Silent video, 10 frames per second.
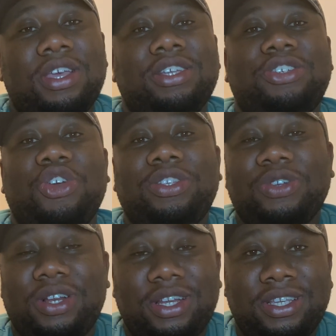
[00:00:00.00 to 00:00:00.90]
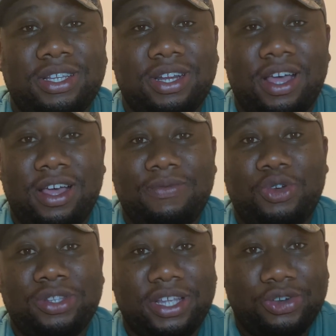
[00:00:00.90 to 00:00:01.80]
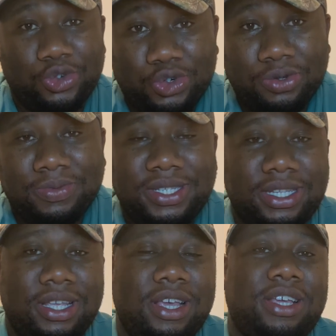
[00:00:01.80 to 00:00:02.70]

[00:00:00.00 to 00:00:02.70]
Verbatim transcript: She had to clean hotel rooms.